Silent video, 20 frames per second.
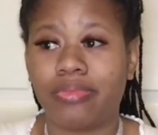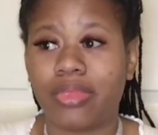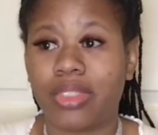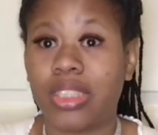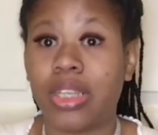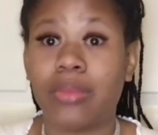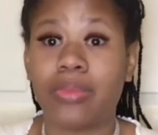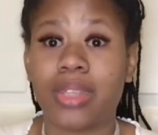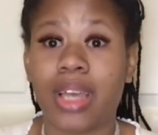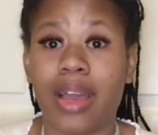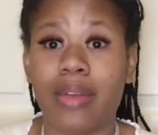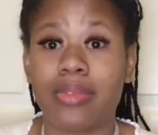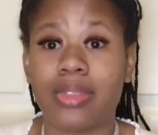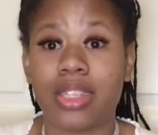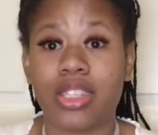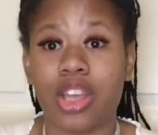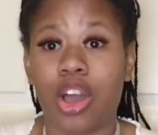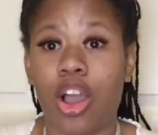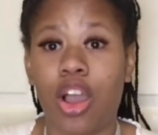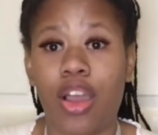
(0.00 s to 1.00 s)
Sometimes
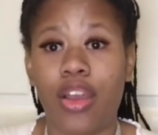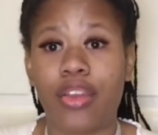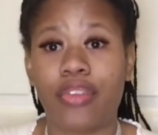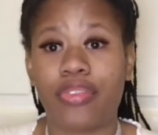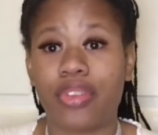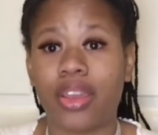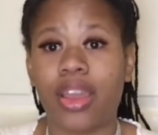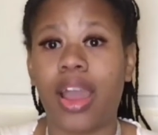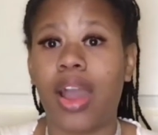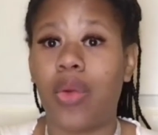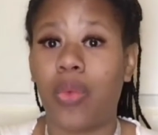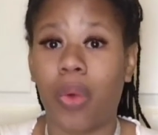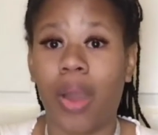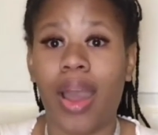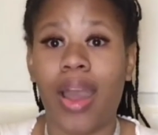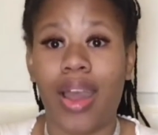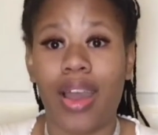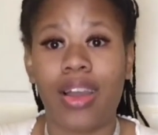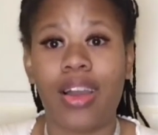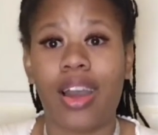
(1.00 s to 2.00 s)
it's hard to figure out
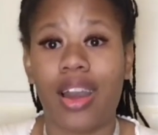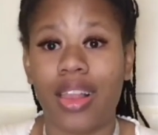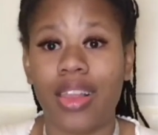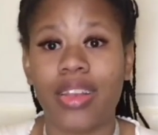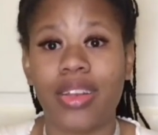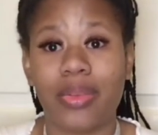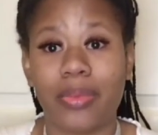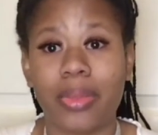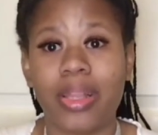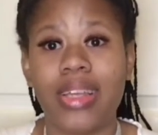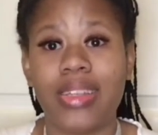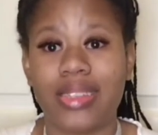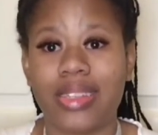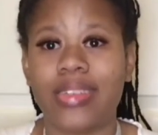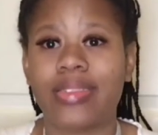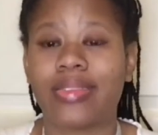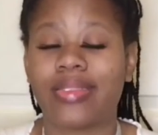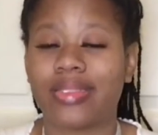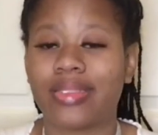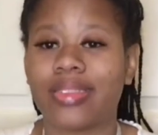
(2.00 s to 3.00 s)
why I call it a
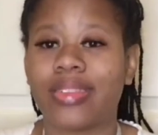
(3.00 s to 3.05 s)
blessing.